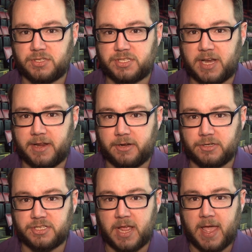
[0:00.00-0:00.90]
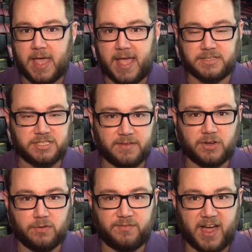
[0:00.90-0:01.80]
Senators at
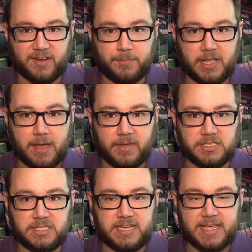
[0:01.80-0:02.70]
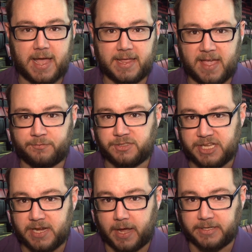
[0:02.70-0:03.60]
7.05 p.m. It's
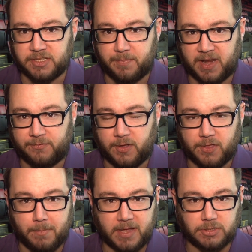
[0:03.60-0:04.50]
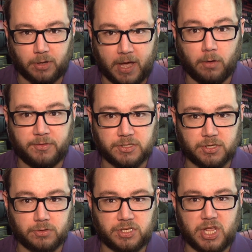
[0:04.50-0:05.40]
DIFD night to benefit the Mental Health
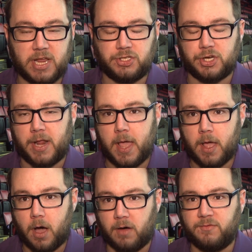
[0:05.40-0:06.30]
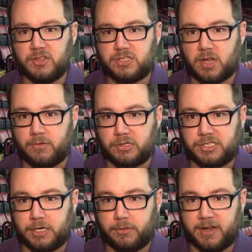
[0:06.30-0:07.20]
Association of the Southern
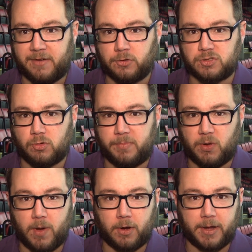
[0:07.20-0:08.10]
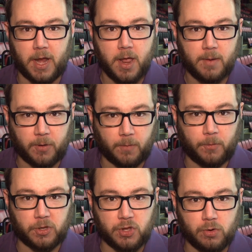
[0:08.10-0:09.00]
Tier. The Devils will be wearing
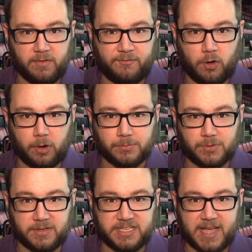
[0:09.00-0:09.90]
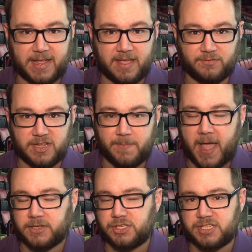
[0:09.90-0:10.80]
purple uniforms with DIFD
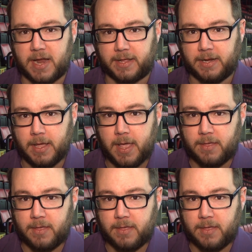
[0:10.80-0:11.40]
patches on it.